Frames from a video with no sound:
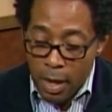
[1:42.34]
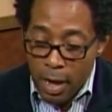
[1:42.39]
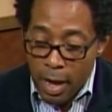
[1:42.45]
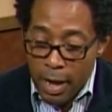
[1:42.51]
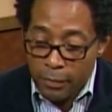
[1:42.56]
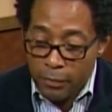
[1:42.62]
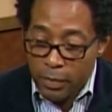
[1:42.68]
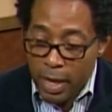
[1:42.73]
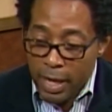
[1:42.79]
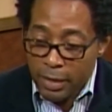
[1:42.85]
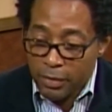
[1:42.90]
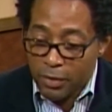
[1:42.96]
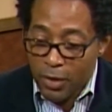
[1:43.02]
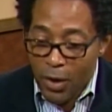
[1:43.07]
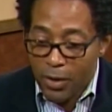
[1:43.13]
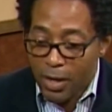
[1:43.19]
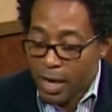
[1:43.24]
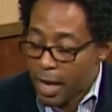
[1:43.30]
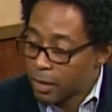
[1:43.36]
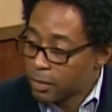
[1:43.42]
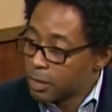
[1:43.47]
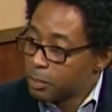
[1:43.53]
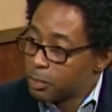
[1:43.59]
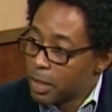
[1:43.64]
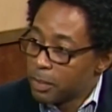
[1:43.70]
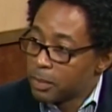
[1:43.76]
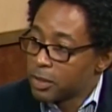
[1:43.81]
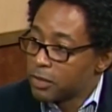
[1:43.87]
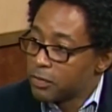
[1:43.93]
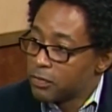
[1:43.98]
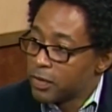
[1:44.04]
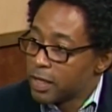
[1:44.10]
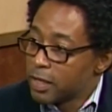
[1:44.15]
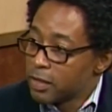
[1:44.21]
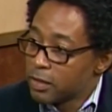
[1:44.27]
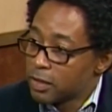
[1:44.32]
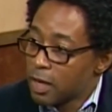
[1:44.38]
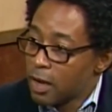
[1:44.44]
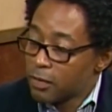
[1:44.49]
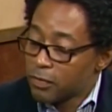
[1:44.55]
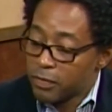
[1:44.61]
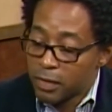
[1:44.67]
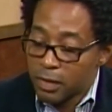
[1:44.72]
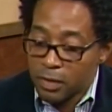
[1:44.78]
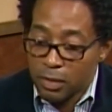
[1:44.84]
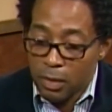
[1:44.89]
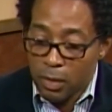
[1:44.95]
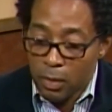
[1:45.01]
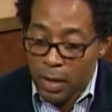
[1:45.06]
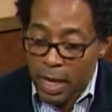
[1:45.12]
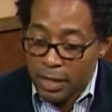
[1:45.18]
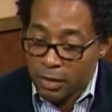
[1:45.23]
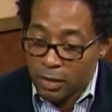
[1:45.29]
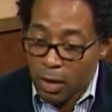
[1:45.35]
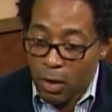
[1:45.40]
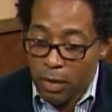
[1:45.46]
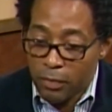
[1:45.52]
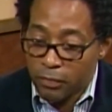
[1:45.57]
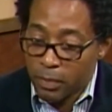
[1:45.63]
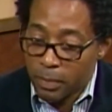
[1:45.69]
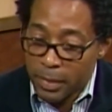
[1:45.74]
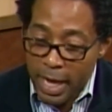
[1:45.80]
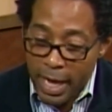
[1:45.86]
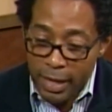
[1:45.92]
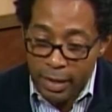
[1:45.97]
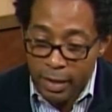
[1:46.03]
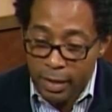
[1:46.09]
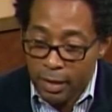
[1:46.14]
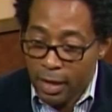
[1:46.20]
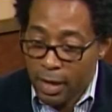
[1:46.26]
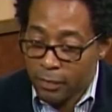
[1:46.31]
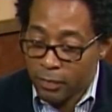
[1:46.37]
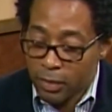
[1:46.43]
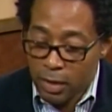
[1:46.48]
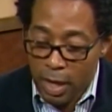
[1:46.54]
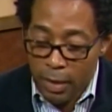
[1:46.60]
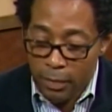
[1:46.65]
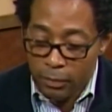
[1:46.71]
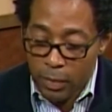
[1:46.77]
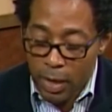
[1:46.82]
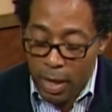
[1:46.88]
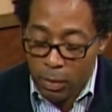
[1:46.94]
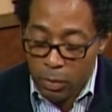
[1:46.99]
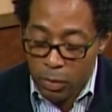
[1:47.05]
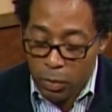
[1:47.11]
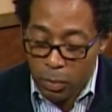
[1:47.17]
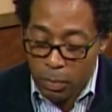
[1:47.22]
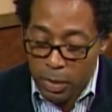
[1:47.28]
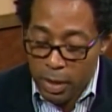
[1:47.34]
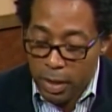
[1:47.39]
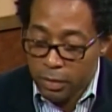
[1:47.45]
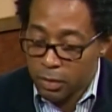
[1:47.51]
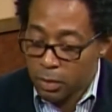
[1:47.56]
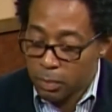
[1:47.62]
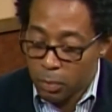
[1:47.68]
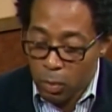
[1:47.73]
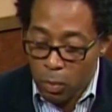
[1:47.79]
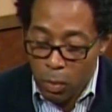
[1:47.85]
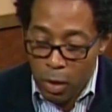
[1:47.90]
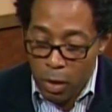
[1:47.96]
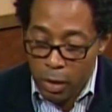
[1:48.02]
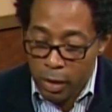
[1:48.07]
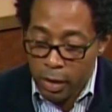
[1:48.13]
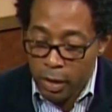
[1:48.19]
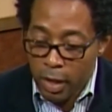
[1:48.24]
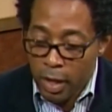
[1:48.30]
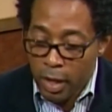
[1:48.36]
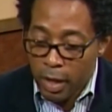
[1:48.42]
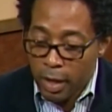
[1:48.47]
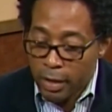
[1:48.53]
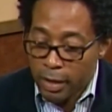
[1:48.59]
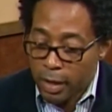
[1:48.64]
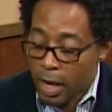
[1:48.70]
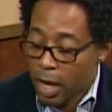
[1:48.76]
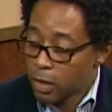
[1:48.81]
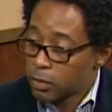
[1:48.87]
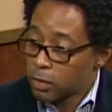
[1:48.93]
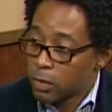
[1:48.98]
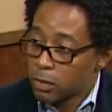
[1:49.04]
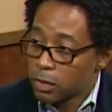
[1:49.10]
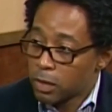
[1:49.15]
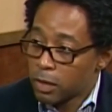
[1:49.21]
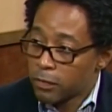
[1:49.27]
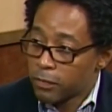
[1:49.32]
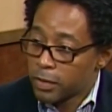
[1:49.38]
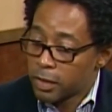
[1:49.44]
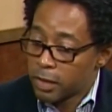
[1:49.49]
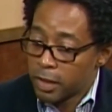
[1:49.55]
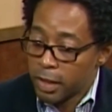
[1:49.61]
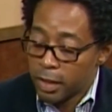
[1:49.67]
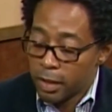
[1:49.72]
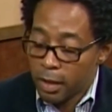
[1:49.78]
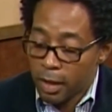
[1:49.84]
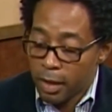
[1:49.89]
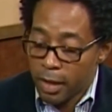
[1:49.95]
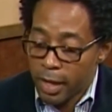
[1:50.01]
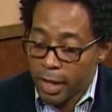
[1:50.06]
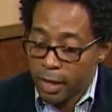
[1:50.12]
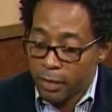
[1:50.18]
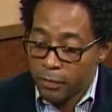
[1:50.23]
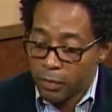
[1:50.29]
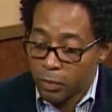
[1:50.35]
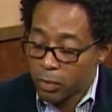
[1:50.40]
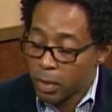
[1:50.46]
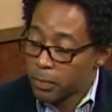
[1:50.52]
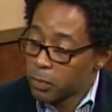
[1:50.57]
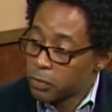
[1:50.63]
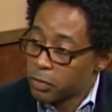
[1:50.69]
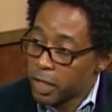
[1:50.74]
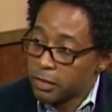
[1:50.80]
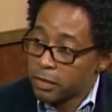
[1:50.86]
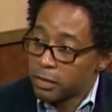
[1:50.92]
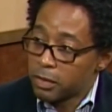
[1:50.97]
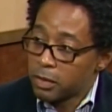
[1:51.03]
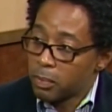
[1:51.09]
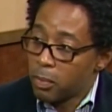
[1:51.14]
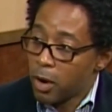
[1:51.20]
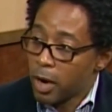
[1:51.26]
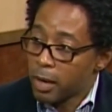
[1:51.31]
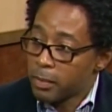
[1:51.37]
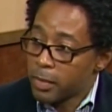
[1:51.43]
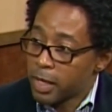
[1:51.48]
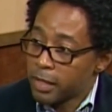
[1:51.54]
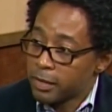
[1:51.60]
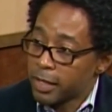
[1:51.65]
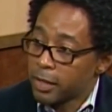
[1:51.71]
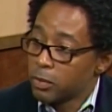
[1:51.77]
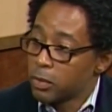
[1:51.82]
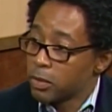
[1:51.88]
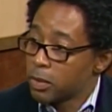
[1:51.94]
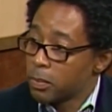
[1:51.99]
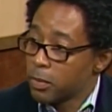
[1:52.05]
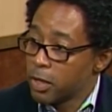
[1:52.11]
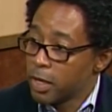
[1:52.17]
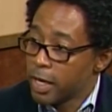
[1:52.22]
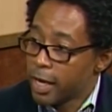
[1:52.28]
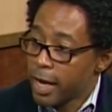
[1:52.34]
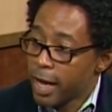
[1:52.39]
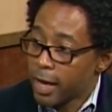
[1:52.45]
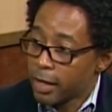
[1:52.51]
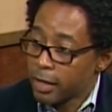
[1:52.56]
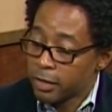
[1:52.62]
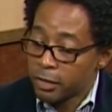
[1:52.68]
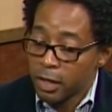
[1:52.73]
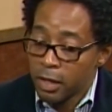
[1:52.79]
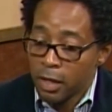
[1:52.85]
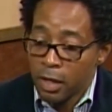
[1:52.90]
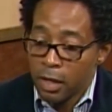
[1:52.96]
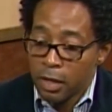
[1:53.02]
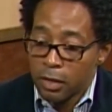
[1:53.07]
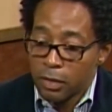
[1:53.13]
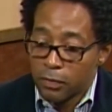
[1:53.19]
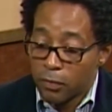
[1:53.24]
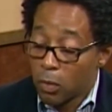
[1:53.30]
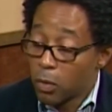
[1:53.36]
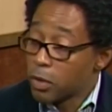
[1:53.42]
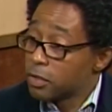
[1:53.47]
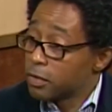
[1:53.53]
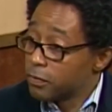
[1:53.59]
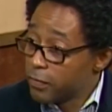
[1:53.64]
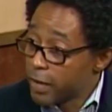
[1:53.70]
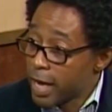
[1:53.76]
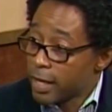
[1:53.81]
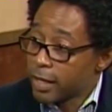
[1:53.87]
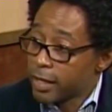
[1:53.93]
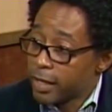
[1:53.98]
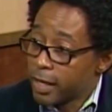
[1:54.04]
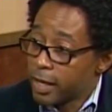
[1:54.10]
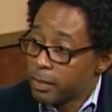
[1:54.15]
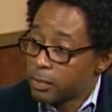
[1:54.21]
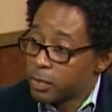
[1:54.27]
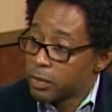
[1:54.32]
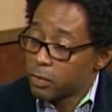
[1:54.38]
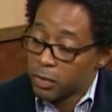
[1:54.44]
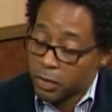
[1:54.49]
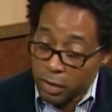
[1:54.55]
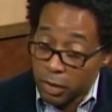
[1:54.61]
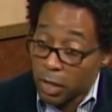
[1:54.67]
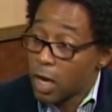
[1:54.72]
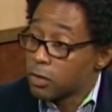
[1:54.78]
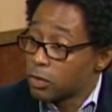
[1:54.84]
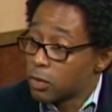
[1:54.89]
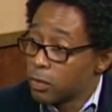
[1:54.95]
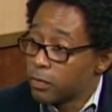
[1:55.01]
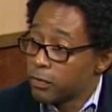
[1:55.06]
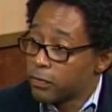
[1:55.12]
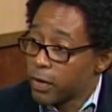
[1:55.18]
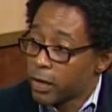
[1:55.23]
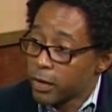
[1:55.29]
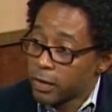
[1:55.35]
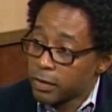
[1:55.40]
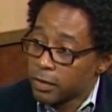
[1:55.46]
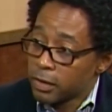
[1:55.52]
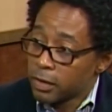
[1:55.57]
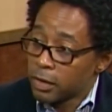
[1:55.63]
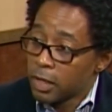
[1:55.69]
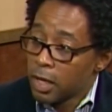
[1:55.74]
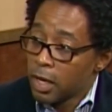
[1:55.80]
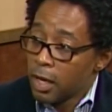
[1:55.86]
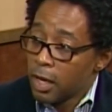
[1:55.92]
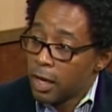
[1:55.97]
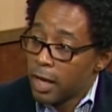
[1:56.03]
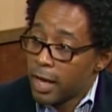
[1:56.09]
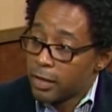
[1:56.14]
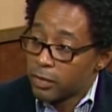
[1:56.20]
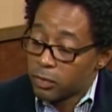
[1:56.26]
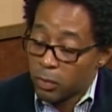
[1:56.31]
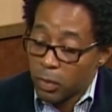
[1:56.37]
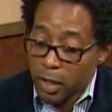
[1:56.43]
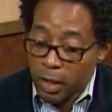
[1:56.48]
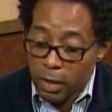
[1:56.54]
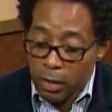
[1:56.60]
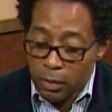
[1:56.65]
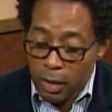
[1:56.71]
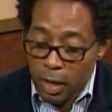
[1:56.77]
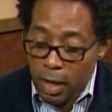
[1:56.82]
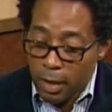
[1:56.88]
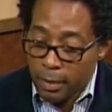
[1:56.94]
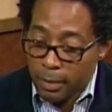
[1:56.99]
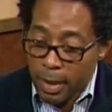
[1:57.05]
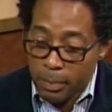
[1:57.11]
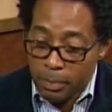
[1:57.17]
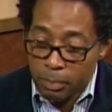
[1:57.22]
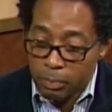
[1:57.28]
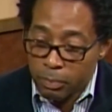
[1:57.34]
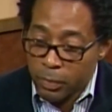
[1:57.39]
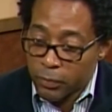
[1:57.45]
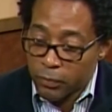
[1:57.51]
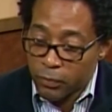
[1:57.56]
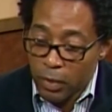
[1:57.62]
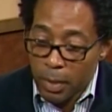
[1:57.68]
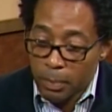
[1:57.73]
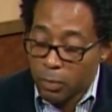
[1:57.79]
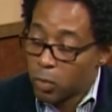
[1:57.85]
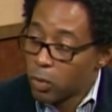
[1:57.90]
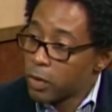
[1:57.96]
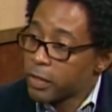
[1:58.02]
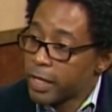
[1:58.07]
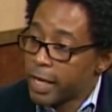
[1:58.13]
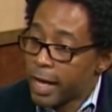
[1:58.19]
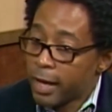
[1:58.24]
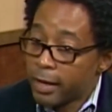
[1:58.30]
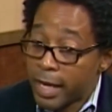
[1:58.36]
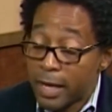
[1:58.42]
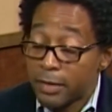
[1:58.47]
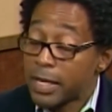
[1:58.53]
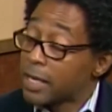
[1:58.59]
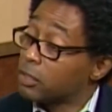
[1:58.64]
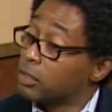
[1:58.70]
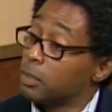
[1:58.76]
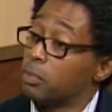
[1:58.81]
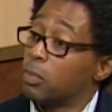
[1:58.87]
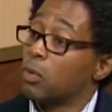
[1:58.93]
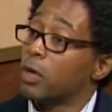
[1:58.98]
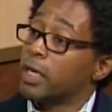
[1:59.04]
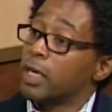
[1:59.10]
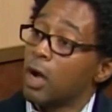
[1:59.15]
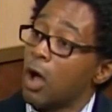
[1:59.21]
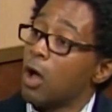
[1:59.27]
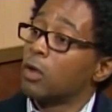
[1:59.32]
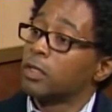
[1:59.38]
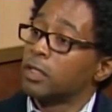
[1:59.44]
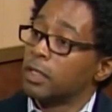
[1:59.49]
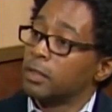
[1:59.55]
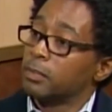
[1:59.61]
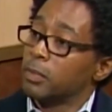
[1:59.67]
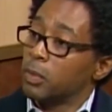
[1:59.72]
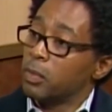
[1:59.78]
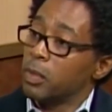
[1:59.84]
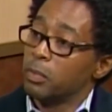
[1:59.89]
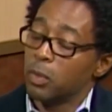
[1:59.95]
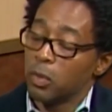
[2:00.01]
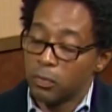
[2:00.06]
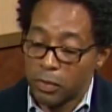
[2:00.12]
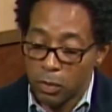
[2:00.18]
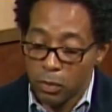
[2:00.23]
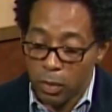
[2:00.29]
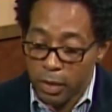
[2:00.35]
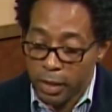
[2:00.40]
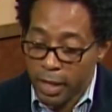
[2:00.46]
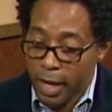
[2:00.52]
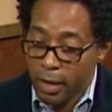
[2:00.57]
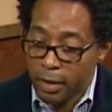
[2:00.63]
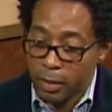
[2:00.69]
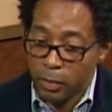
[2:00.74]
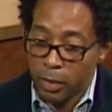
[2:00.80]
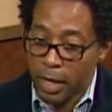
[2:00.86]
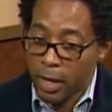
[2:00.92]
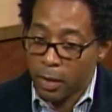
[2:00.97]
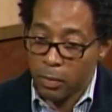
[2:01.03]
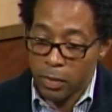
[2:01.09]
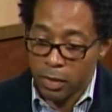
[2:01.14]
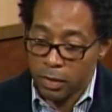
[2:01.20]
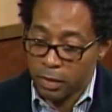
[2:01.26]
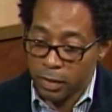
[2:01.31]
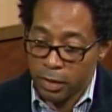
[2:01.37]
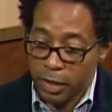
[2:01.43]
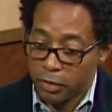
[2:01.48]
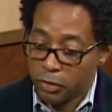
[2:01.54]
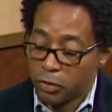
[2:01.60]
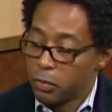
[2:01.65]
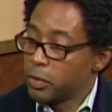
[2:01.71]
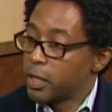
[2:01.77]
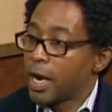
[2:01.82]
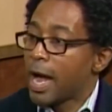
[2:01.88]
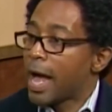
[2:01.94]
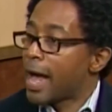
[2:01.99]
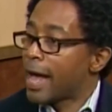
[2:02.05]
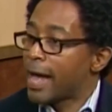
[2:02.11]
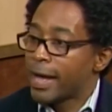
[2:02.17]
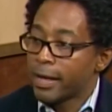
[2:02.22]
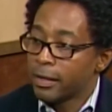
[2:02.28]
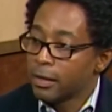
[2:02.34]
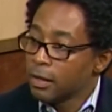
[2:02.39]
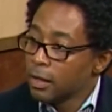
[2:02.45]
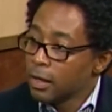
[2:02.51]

I started out in the public defender's office, so I saw it from that end. I would do municipal work, and then I also serve as the head of the criminal justice department at St. Louis Community College, the Florissant Valley campus, which is also in Ferguson as well. I'm from North County. I was actually born in Alton, but we moved to North County when I was in junior high.